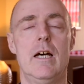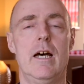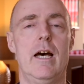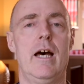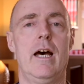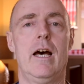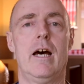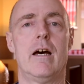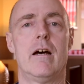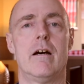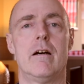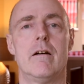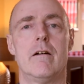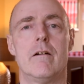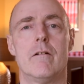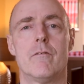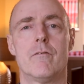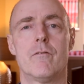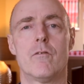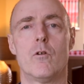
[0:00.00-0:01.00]

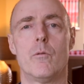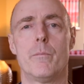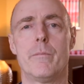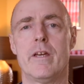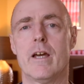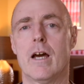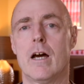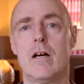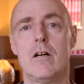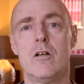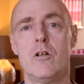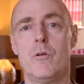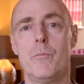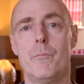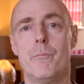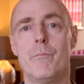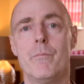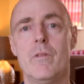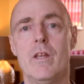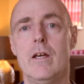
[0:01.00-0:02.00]
uh, from your
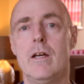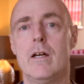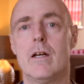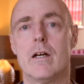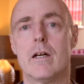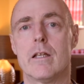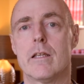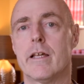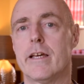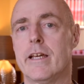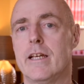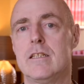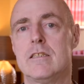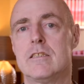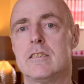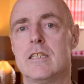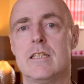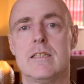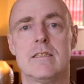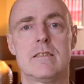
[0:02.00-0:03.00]
home, and they can
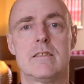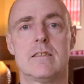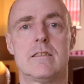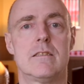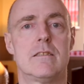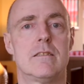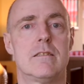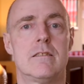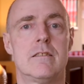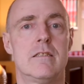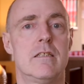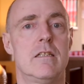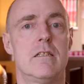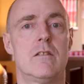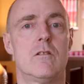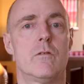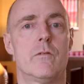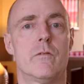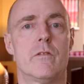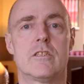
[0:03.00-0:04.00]
just turn
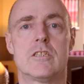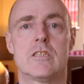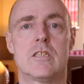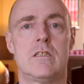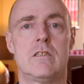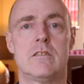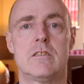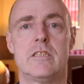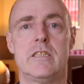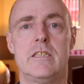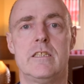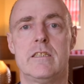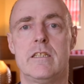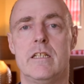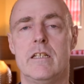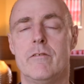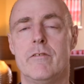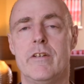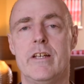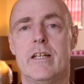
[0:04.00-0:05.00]
off the charging
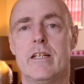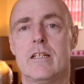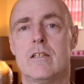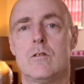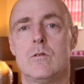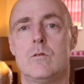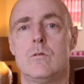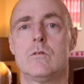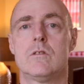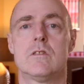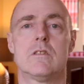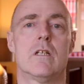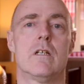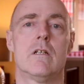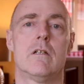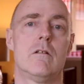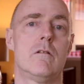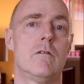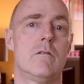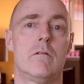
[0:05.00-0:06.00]
to your vehicle
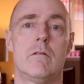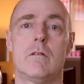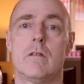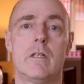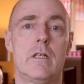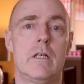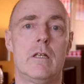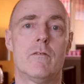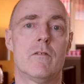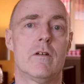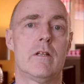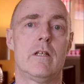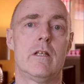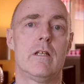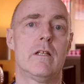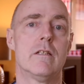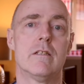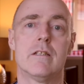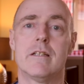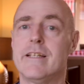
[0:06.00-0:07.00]
so that you've only,
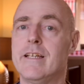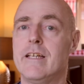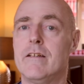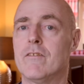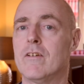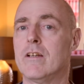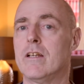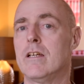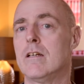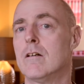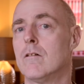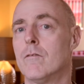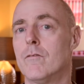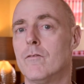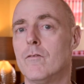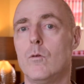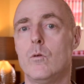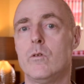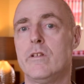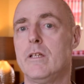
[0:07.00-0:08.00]
you've only got
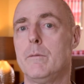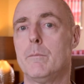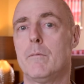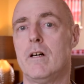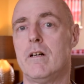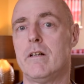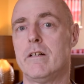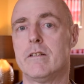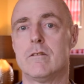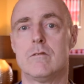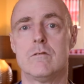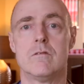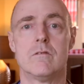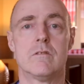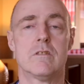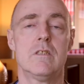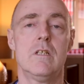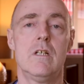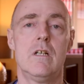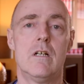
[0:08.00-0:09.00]
40
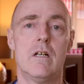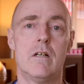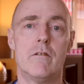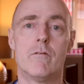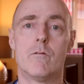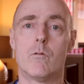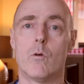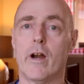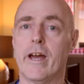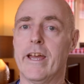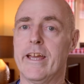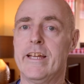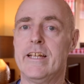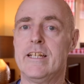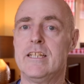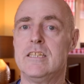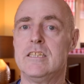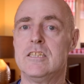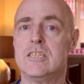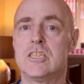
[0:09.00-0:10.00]
miles of
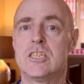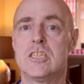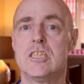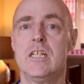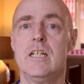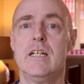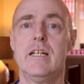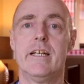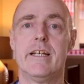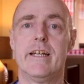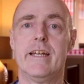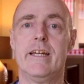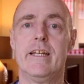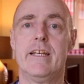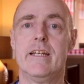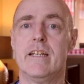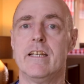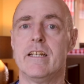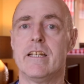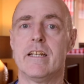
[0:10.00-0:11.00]
range
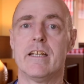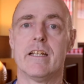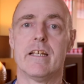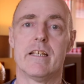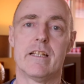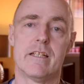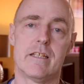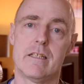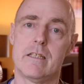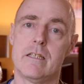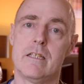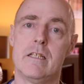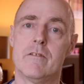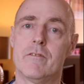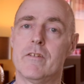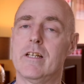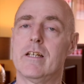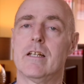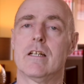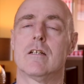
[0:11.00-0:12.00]
in your
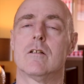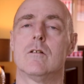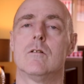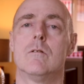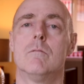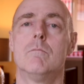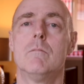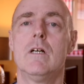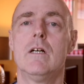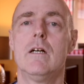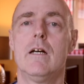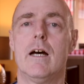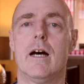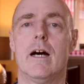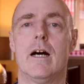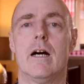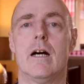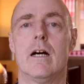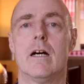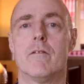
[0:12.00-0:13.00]
vehicle
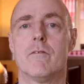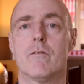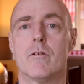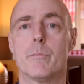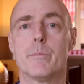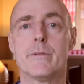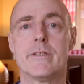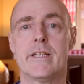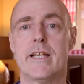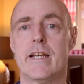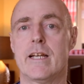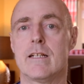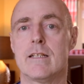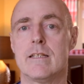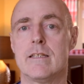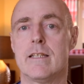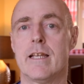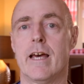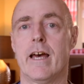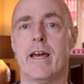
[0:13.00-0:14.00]
uh, for a
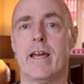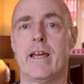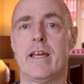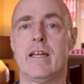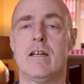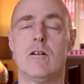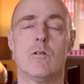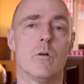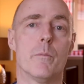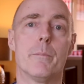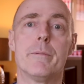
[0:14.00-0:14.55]
particular day or a